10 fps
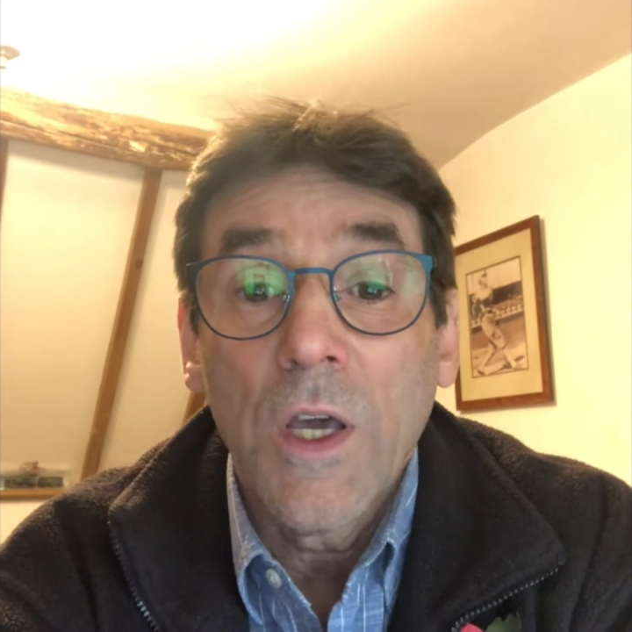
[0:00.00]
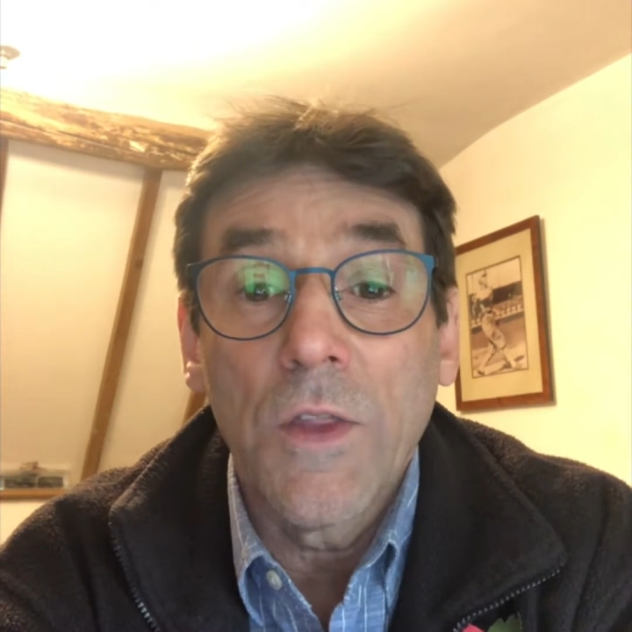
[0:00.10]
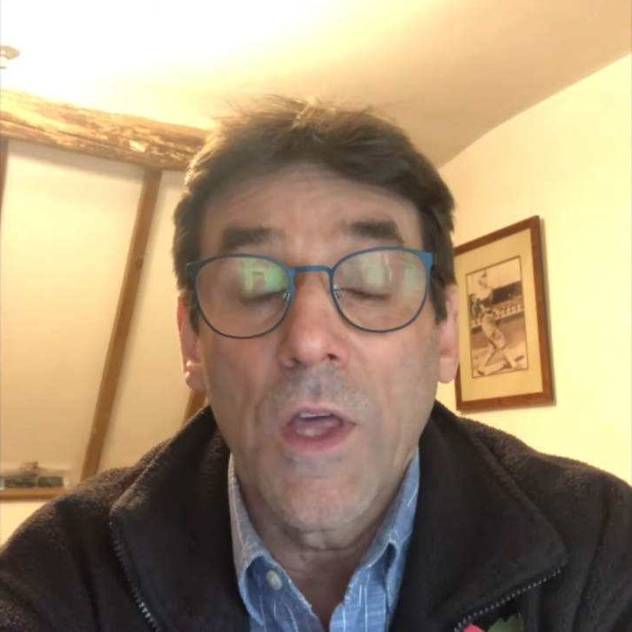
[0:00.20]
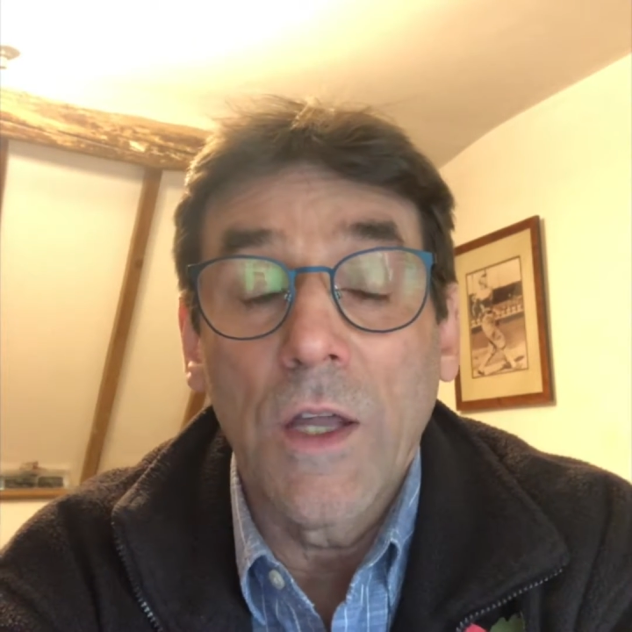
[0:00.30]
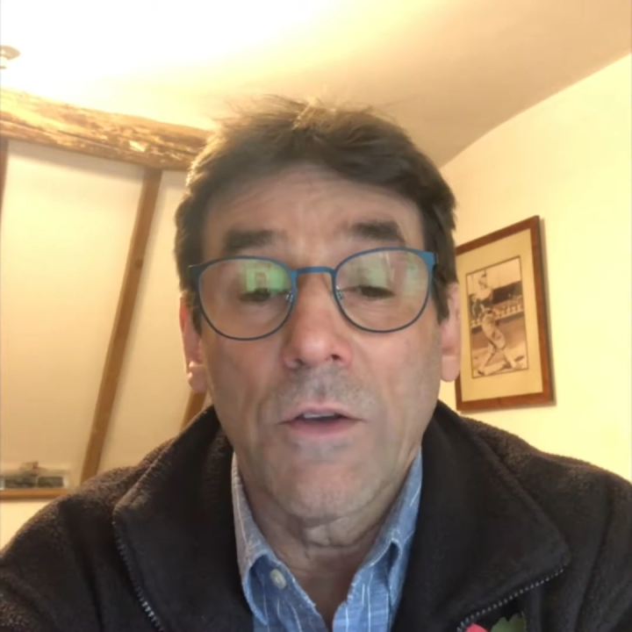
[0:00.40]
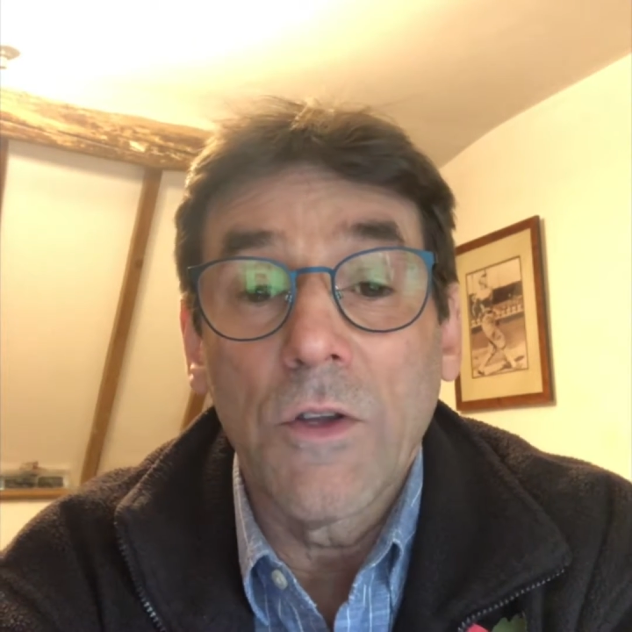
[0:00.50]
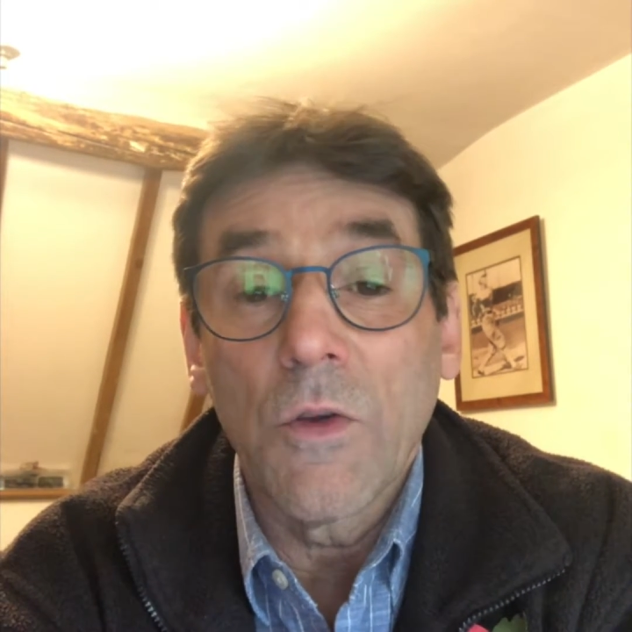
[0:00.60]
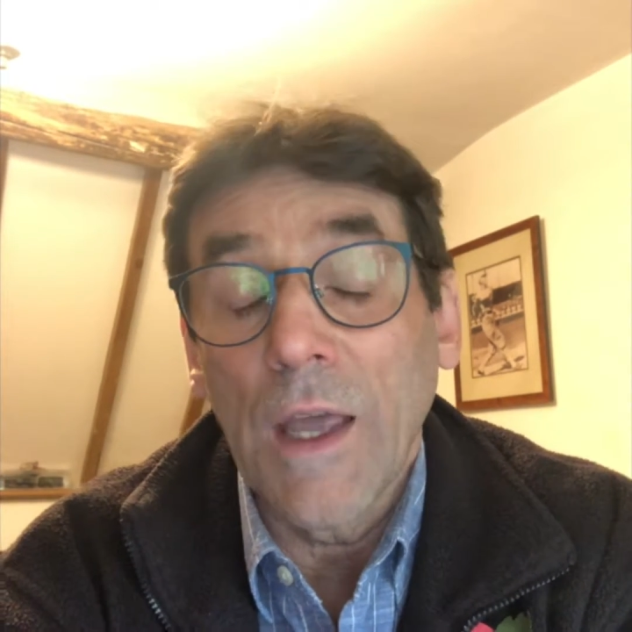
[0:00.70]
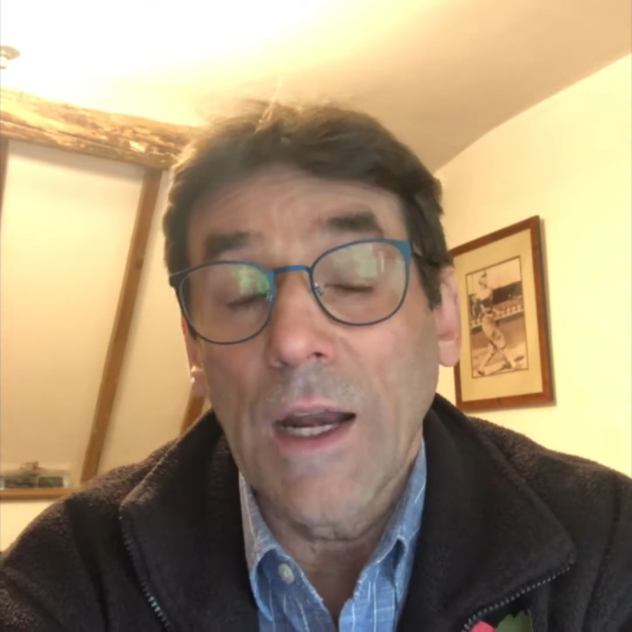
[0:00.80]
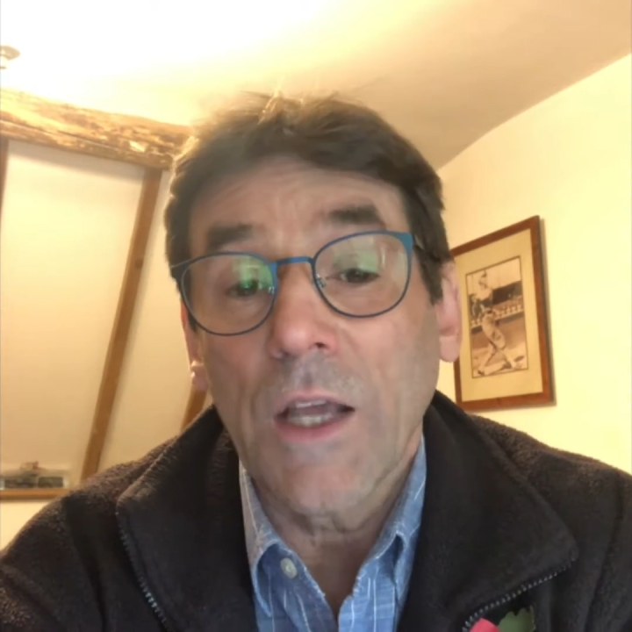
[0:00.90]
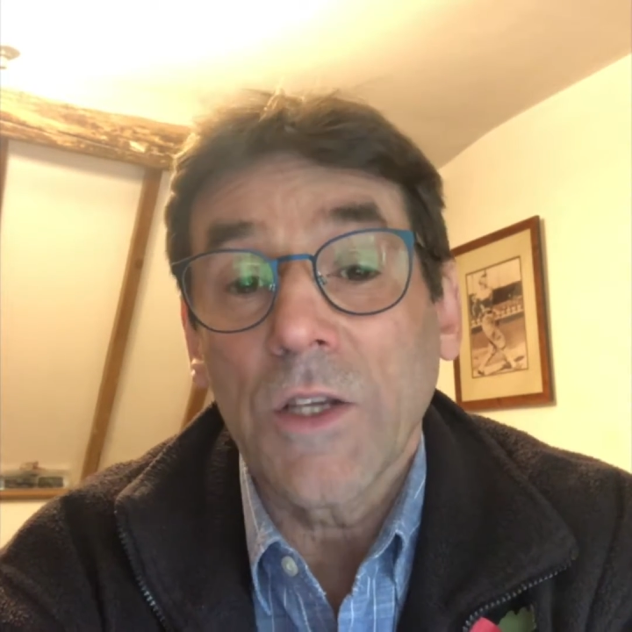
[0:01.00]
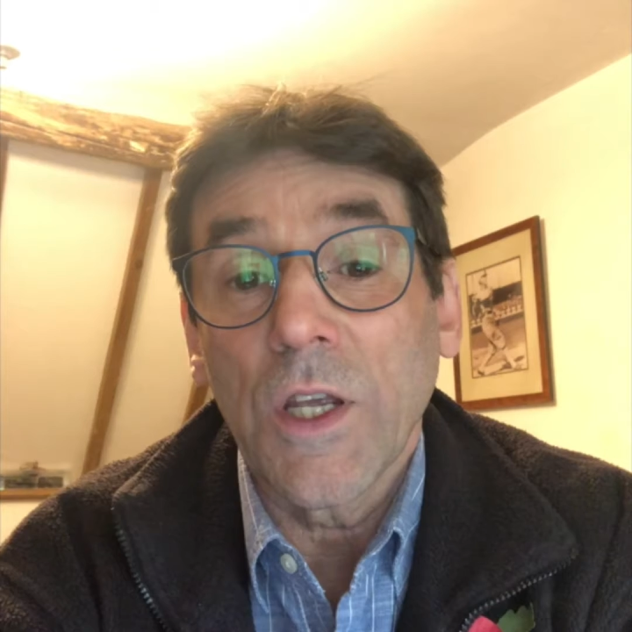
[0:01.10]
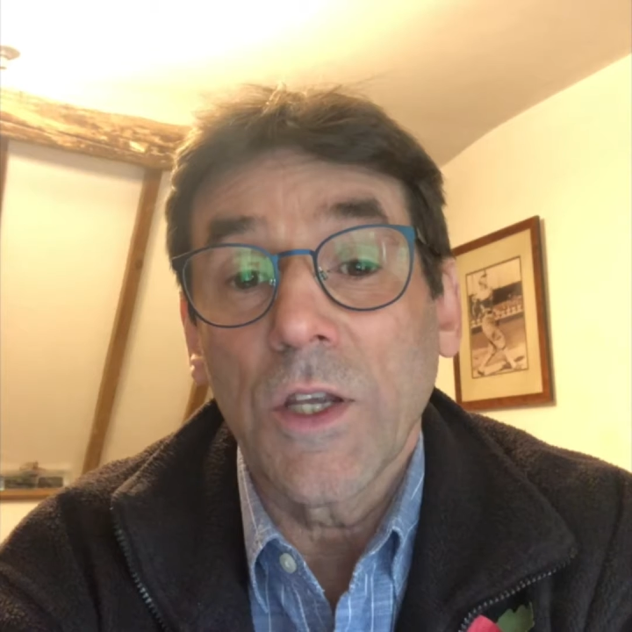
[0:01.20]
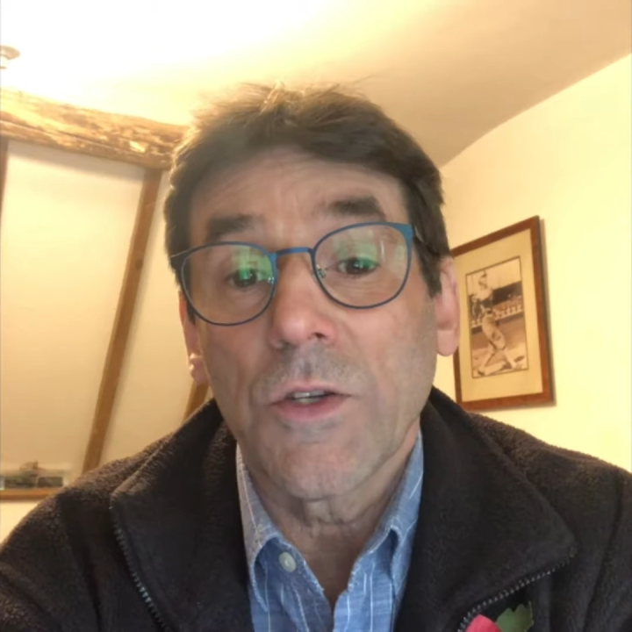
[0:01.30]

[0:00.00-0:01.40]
then you get access